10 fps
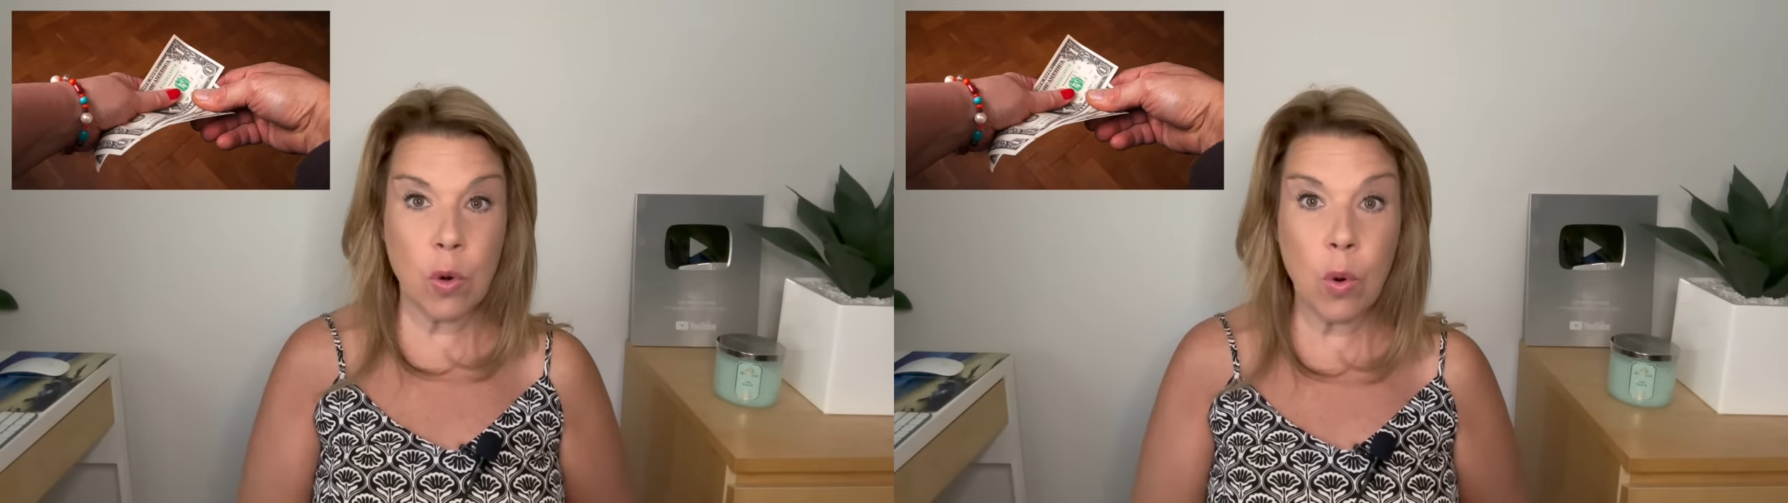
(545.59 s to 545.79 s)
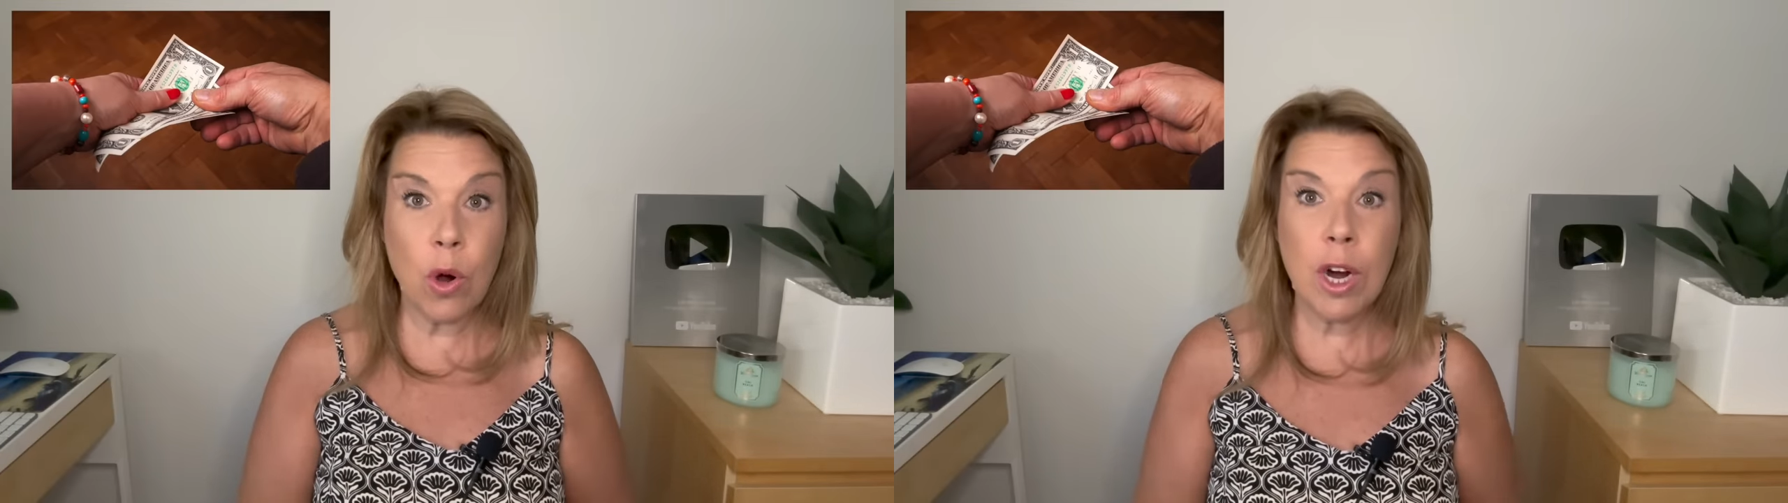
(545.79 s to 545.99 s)

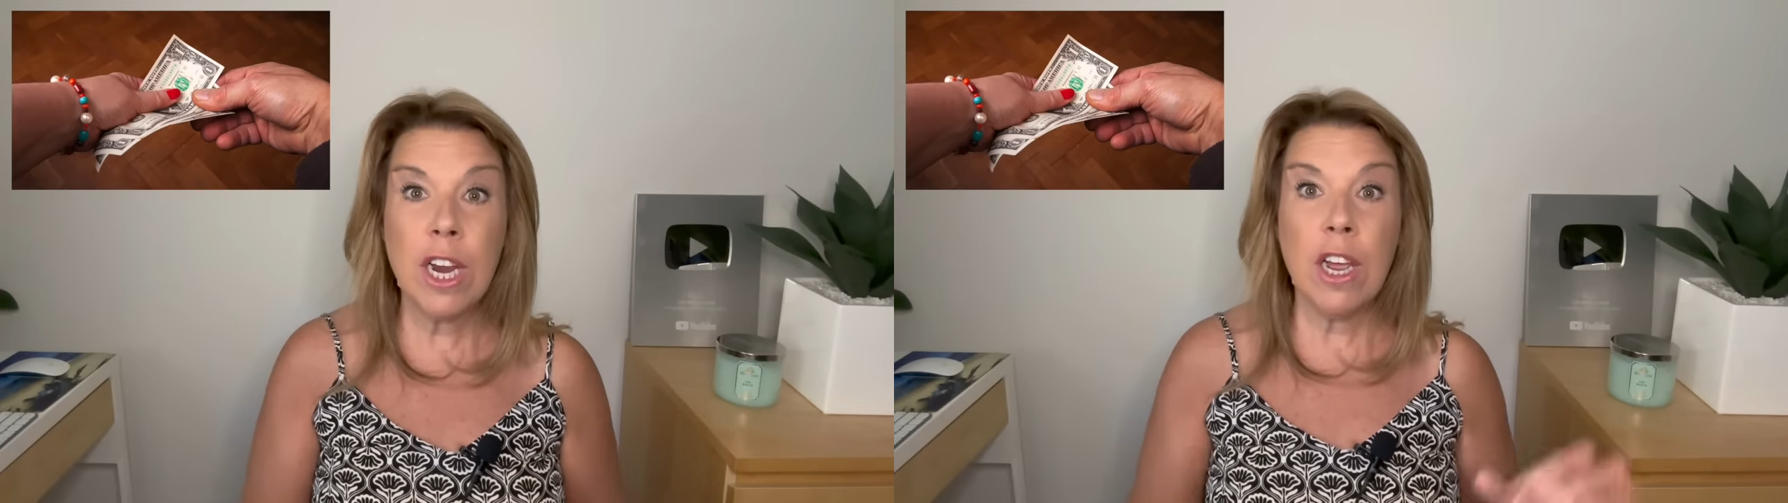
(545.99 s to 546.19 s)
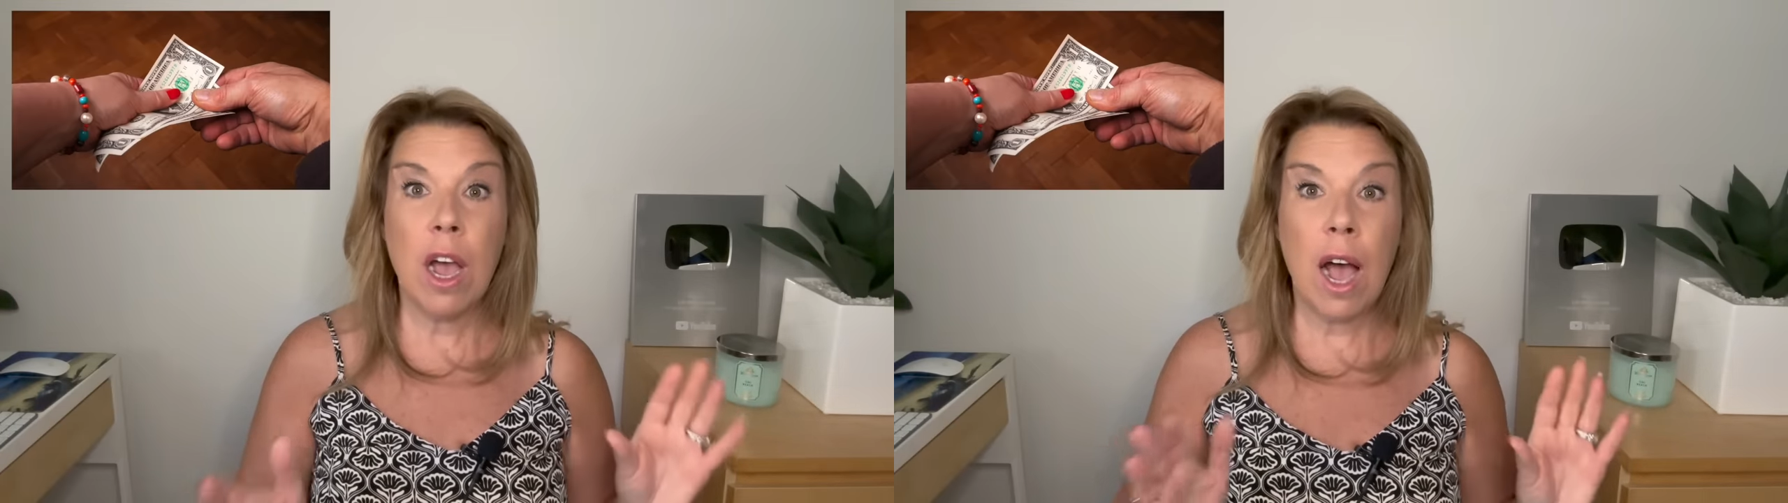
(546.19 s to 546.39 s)
or
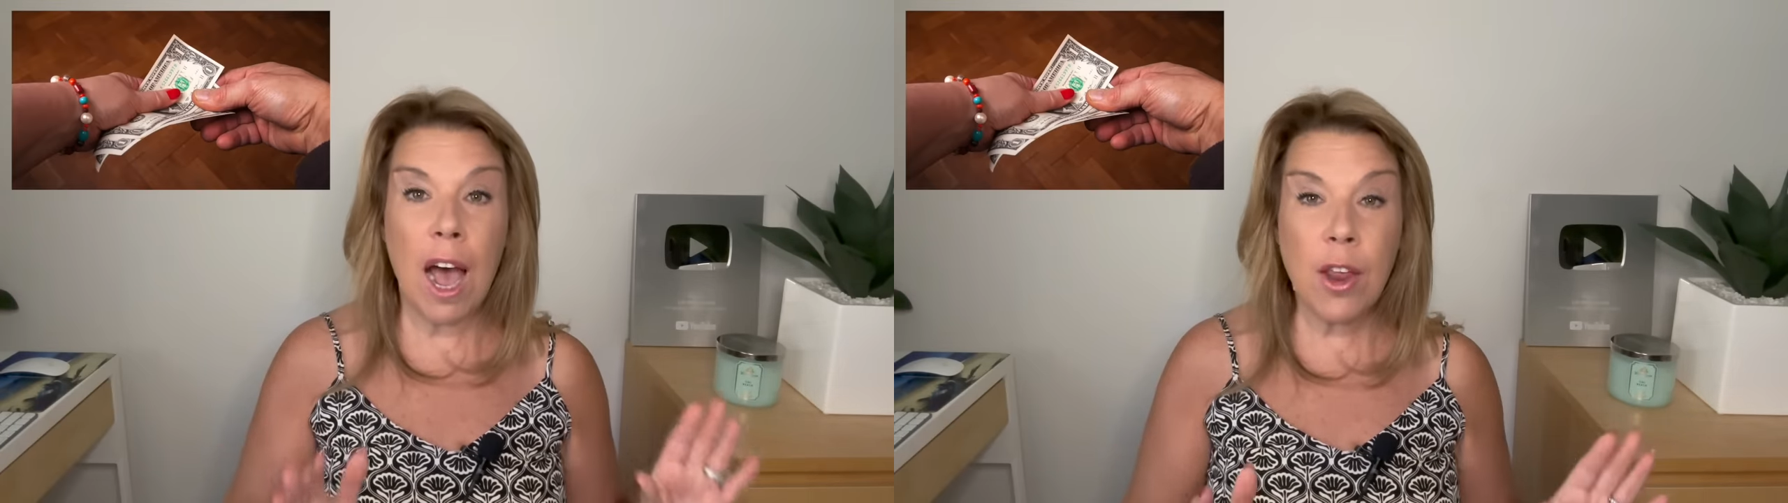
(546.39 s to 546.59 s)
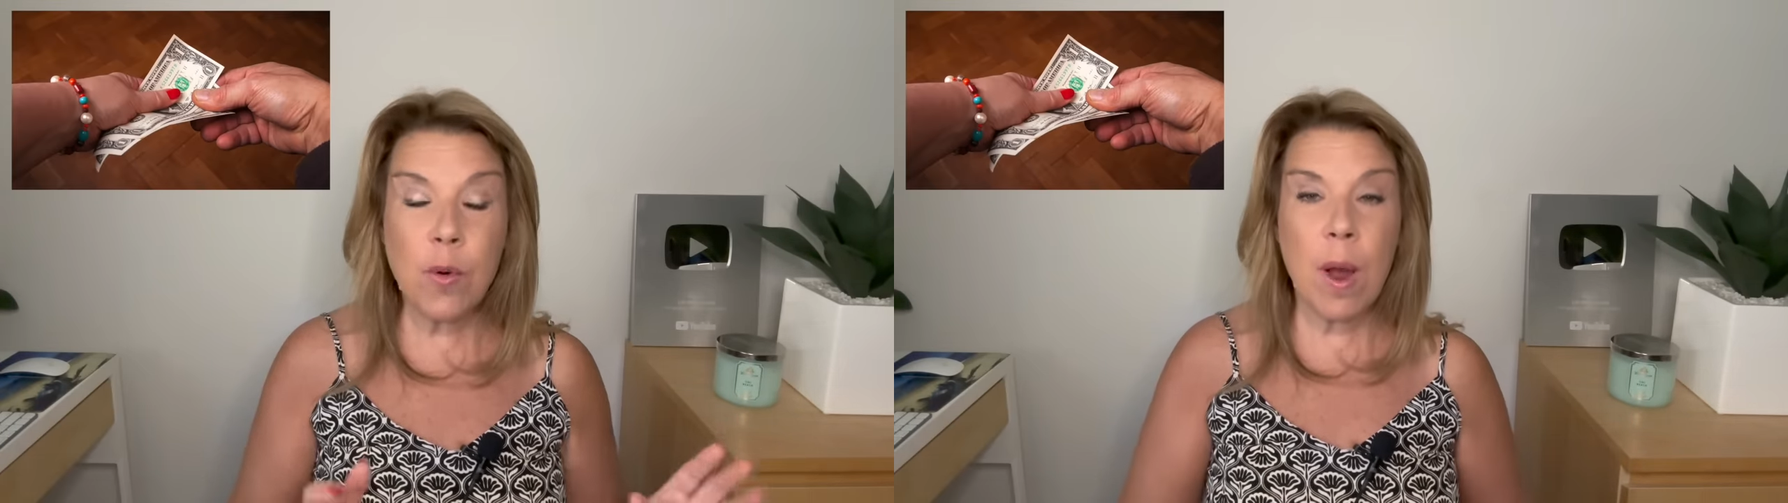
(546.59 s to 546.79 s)

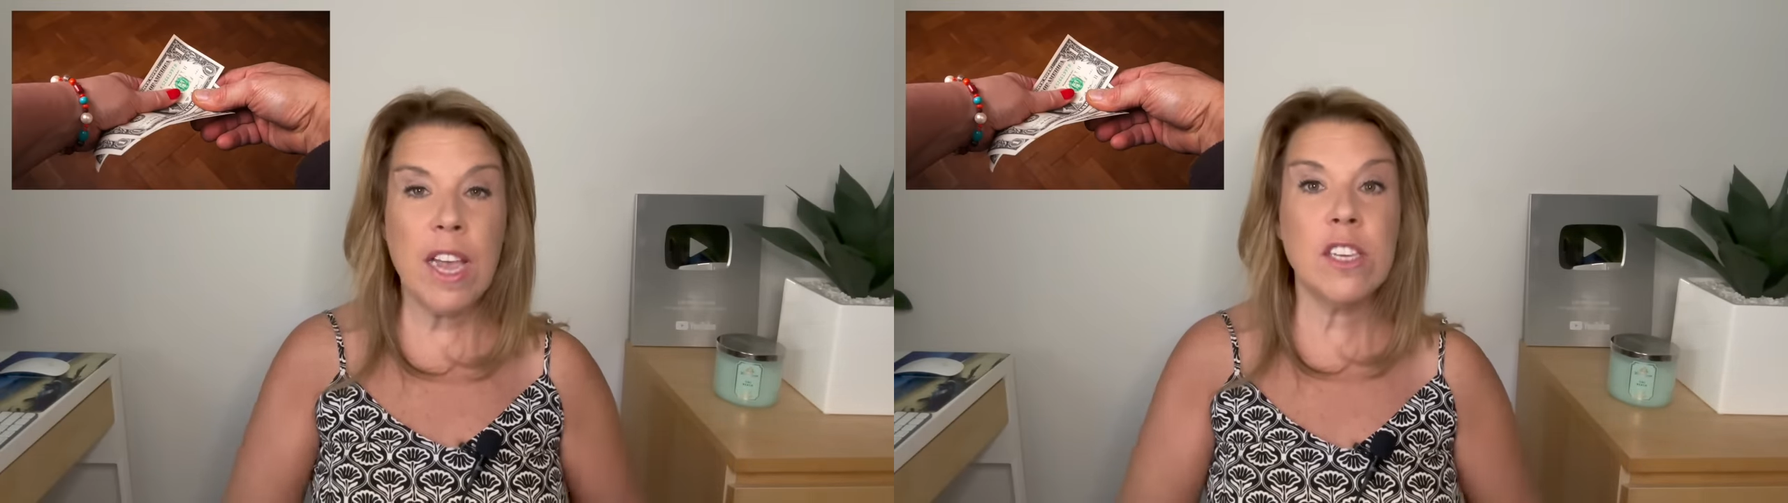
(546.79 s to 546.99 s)
otherwise,